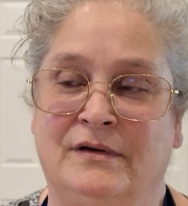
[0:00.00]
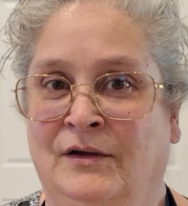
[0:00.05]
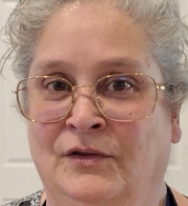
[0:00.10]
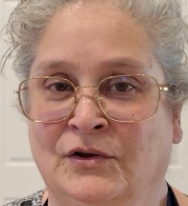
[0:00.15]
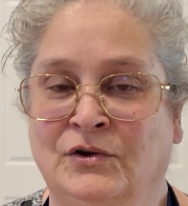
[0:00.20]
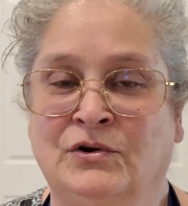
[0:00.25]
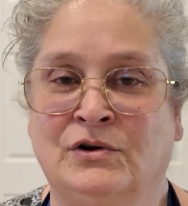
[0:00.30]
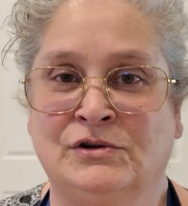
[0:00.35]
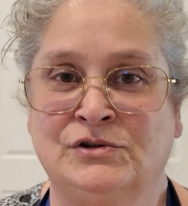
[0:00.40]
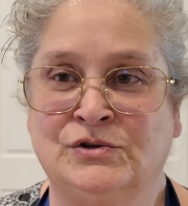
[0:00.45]
on the
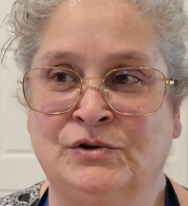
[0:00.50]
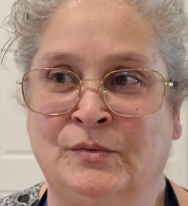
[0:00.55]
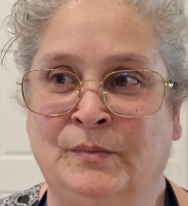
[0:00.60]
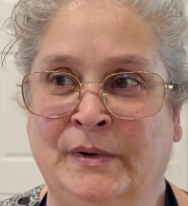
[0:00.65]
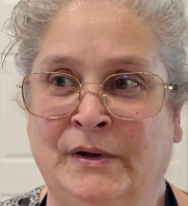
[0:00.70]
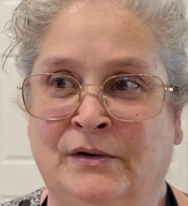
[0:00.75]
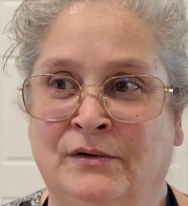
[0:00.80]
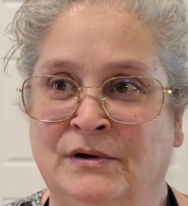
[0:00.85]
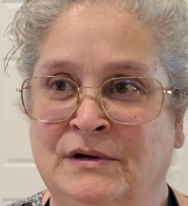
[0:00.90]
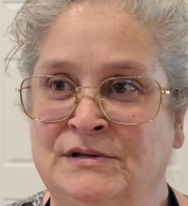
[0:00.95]
grocery
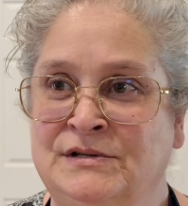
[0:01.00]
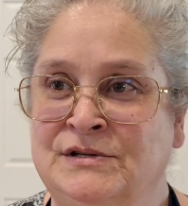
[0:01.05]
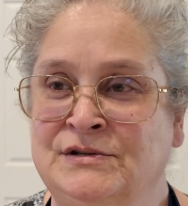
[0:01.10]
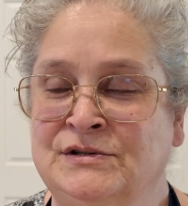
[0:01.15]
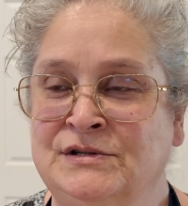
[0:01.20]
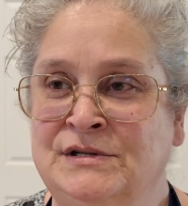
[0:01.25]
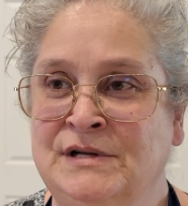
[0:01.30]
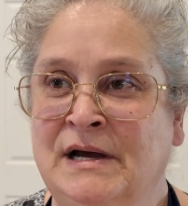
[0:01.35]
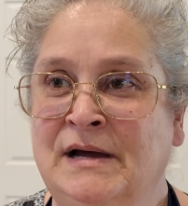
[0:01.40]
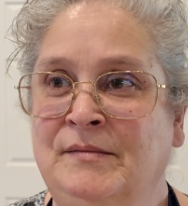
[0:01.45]
bill, because
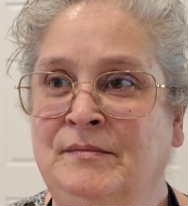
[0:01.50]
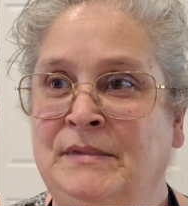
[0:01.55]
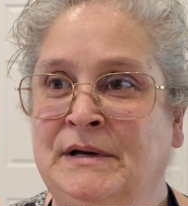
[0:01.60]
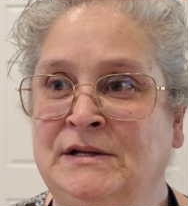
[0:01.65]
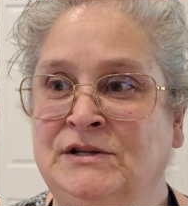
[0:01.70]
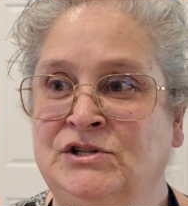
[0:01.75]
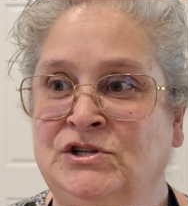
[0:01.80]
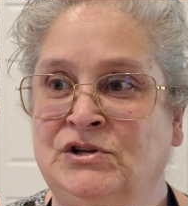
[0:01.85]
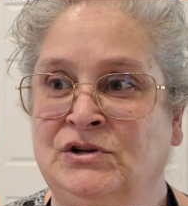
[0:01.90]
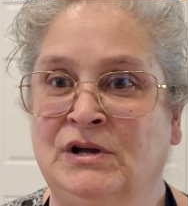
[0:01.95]
there's not
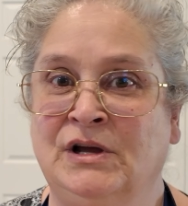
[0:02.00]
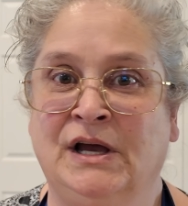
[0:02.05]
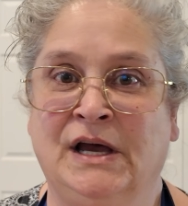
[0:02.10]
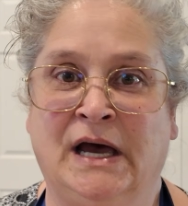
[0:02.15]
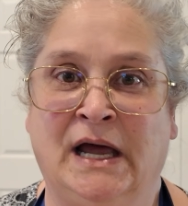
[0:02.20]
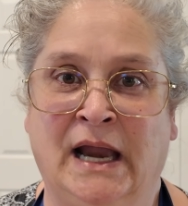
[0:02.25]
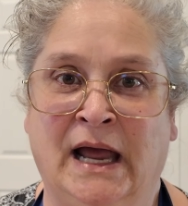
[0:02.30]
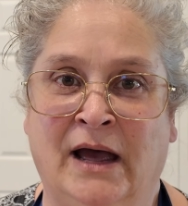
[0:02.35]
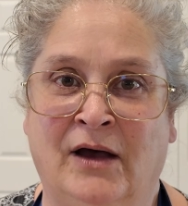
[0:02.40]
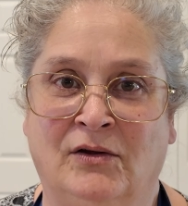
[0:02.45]
much you can
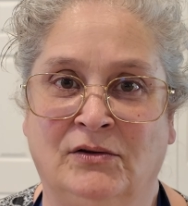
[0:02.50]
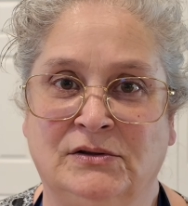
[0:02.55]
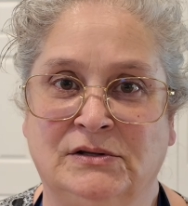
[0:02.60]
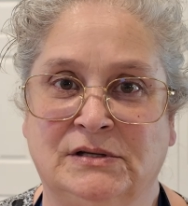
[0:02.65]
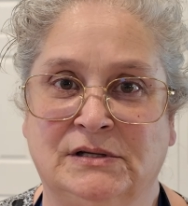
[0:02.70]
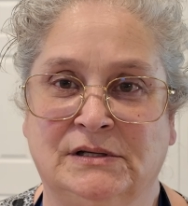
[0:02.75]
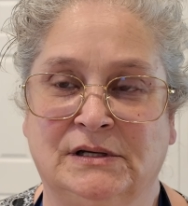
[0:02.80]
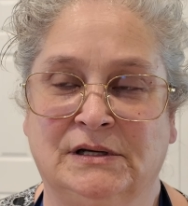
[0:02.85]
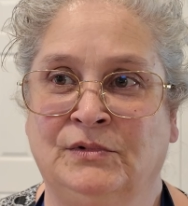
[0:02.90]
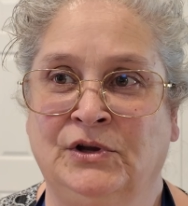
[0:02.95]
cut out.
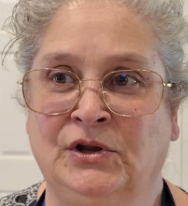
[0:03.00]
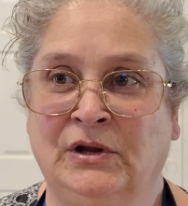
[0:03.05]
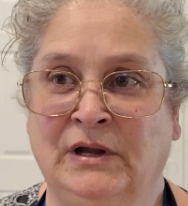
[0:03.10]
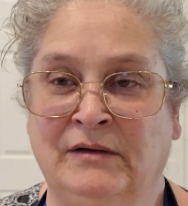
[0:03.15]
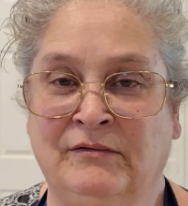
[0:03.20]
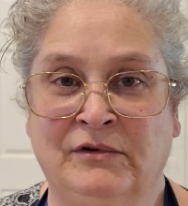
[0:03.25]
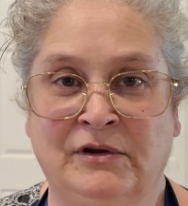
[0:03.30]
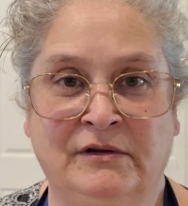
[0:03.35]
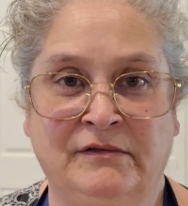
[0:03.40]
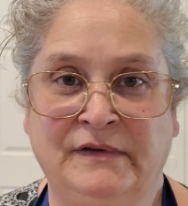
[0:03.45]
When you
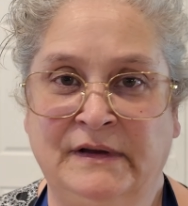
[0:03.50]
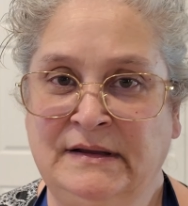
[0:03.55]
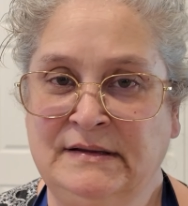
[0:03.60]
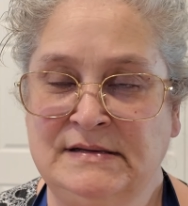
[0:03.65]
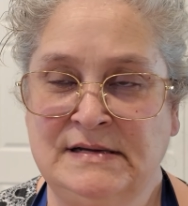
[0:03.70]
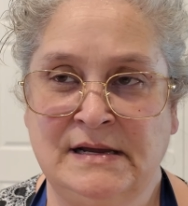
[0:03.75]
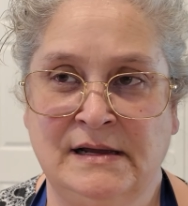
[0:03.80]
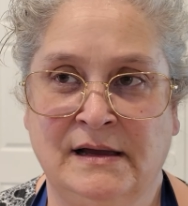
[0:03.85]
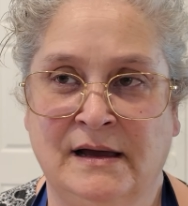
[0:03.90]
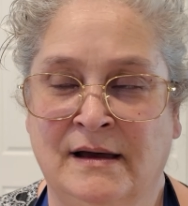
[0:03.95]
live on a fixed
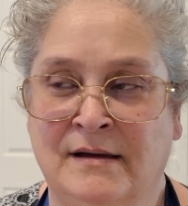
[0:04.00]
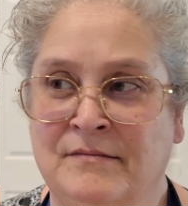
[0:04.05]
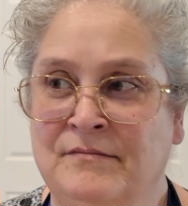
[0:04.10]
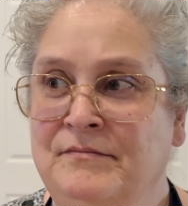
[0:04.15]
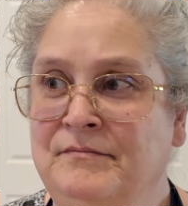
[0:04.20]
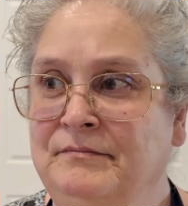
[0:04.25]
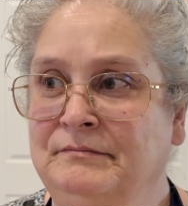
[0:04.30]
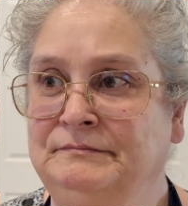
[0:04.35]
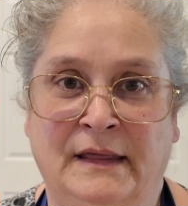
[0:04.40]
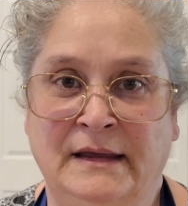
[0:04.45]

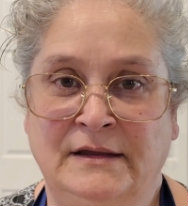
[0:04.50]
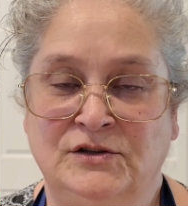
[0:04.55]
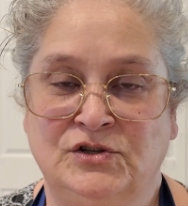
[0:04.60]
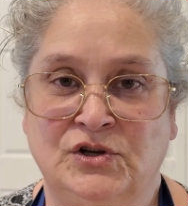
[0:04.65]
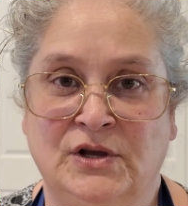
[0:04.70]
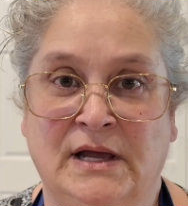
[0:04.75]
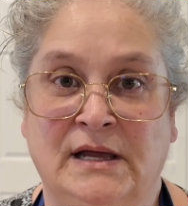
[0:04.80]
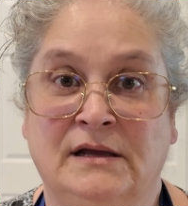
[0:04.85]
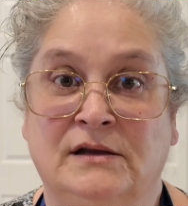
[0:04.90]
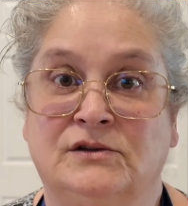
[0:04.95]
income, things you
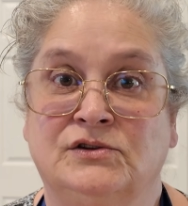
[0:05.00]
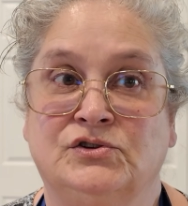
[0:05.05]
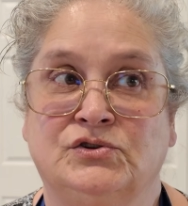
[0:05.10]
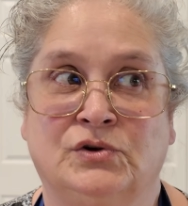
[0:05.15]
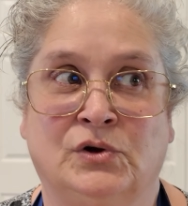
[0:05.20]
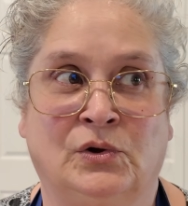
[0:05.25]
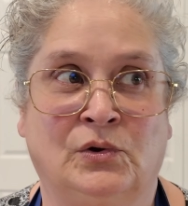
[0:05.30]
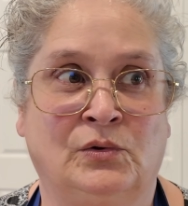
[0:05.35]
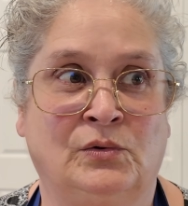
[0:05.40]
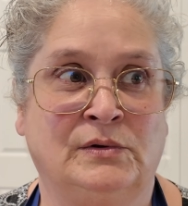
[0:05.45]
can
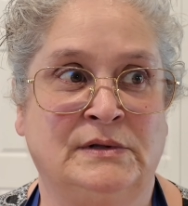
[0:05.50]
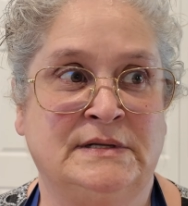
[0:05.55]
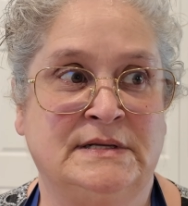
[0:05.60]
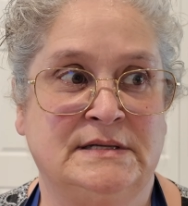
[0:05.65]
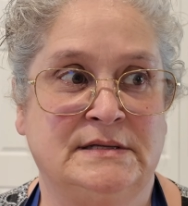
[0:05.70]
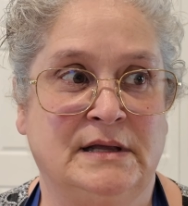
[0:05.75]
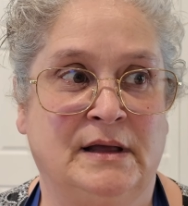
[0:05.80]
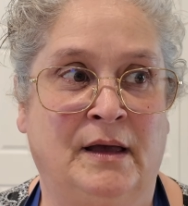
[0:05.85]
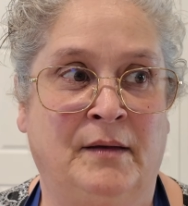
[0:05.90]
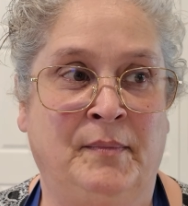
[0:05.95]
control is
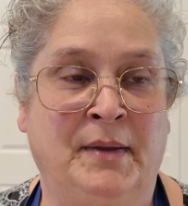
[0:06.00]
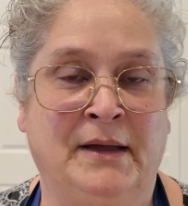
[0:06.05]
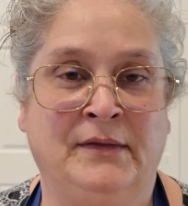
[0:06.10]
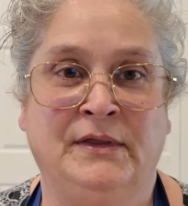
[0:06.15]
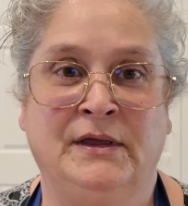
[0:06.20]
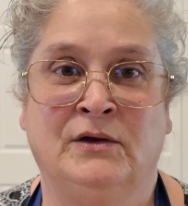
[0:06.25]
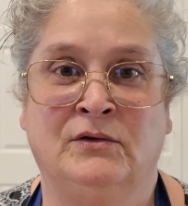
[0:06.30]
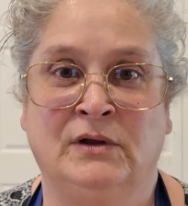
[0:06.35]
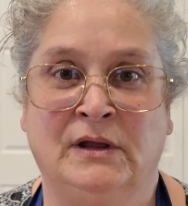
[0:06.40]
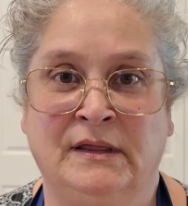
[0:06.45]
about
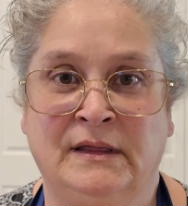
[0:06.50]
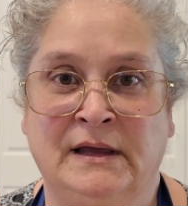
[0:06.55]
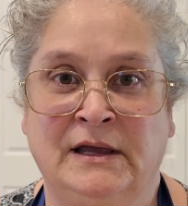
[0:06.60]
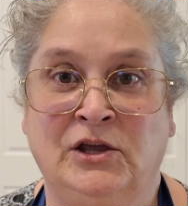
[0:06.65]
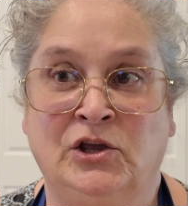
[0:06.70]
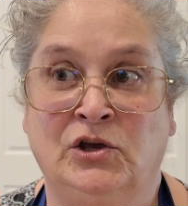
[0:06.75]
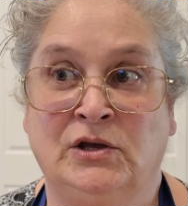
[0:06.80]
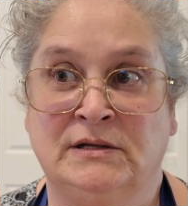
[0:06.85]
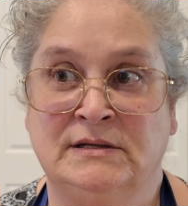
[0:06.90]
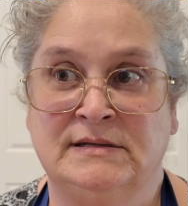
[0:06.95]
the only thing
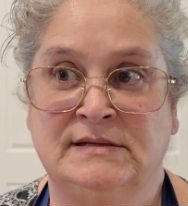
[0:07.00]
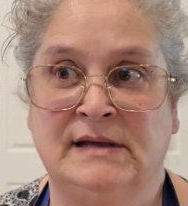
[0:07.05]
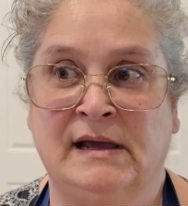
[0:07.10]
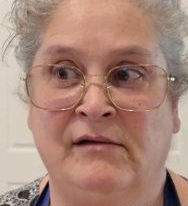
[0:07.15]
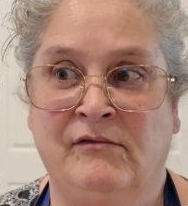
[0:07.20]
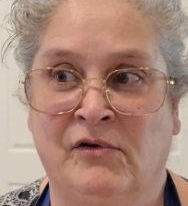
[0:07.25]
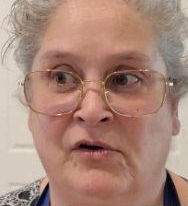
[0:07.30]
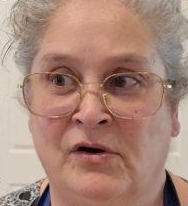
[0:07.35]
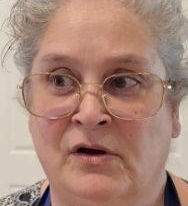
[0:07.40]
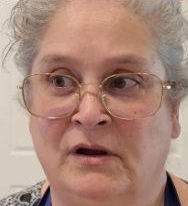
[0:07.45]
you can
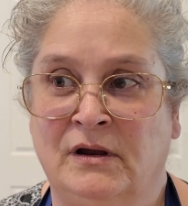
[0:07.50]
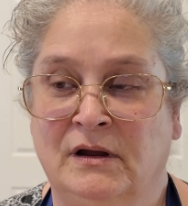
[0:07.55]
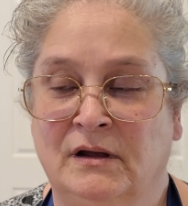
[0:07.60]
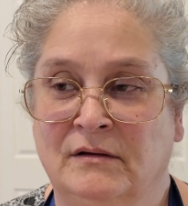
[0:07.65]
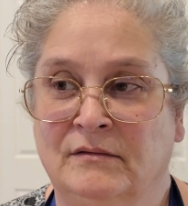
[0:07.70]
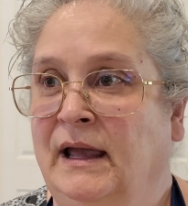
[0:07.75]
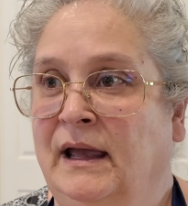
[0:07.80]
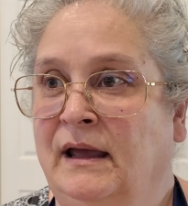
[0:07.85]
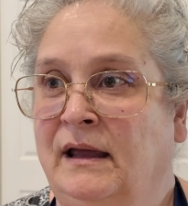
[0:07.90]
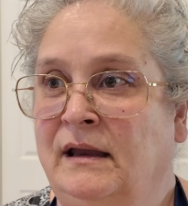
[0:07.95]
save on.
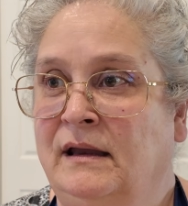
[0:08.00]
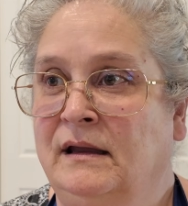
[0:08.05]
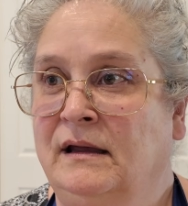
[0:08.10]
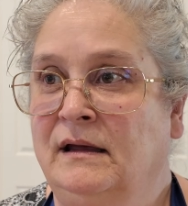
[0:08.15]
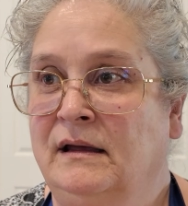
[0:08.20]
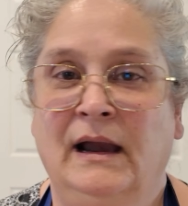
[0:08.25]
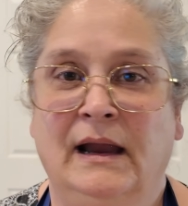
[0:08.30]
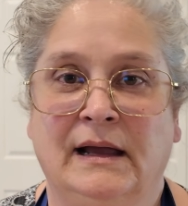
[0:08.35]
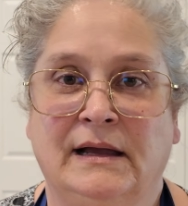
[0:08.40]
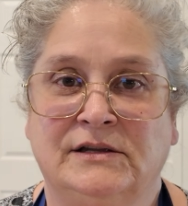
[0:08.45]
And
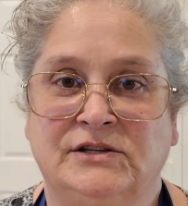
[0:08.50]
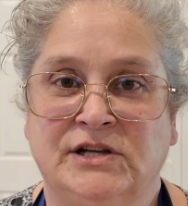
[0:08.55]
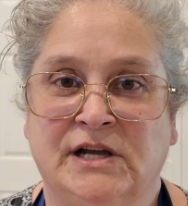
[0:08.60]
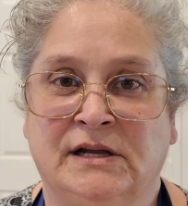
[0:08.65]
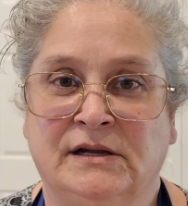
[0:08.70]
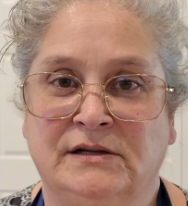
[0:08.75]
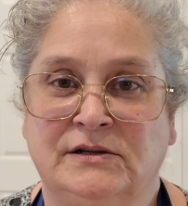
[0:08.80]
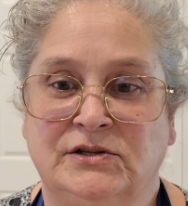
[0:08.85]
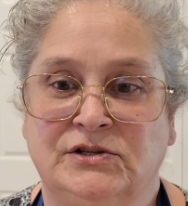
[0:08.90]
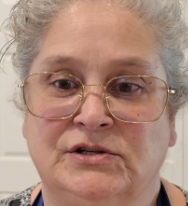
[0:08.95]
I like a
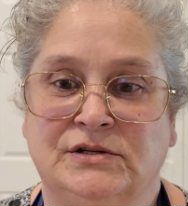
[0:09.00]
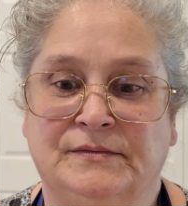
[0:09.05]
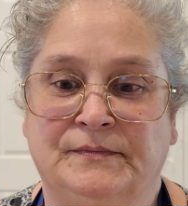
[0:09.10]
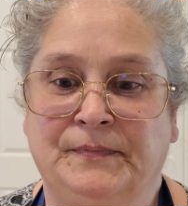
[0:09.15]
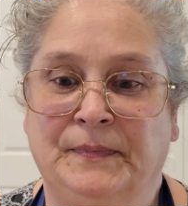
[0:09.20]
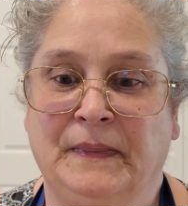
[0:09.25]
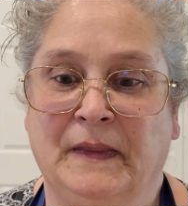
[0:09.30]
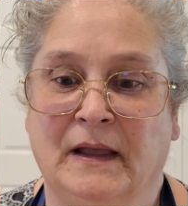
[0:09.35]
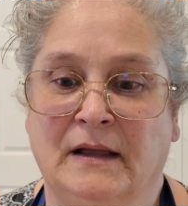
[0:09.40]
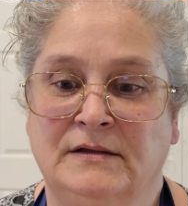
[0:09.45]
challenge.
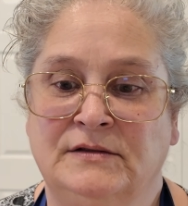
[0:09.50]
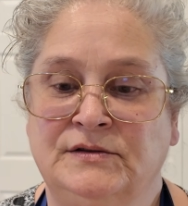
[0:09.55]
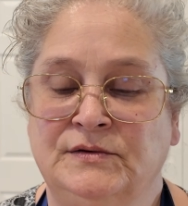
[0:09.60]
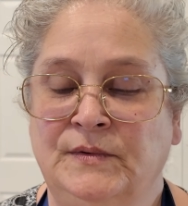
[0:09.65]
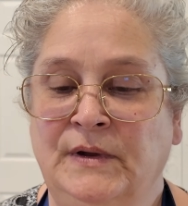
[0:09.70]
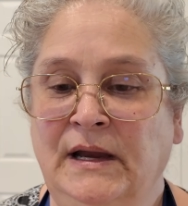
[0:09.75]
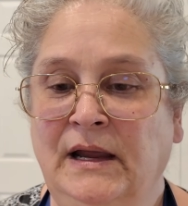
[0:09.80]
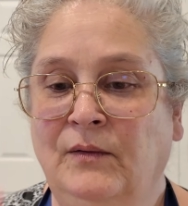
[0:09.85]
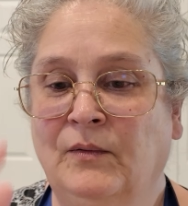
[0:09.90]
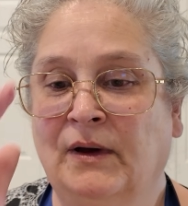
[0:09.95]
So
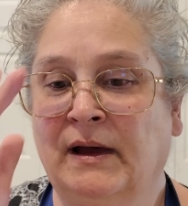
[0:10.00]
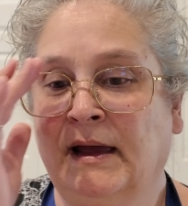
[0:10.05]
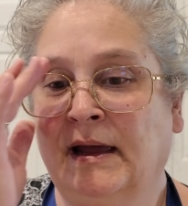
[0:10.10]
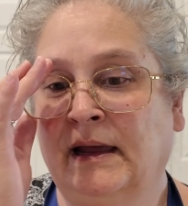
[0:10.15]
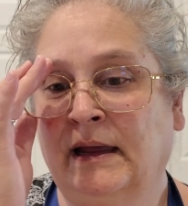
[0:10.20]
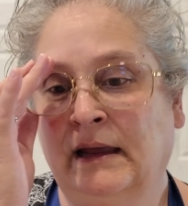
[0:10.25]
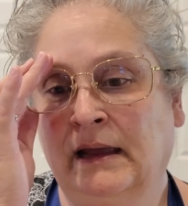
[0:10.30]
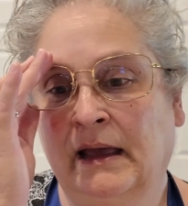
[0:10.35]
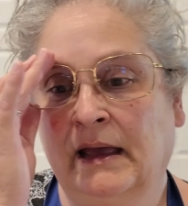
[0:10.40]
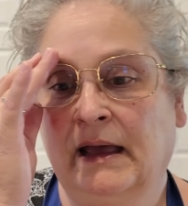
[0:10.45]
anyway,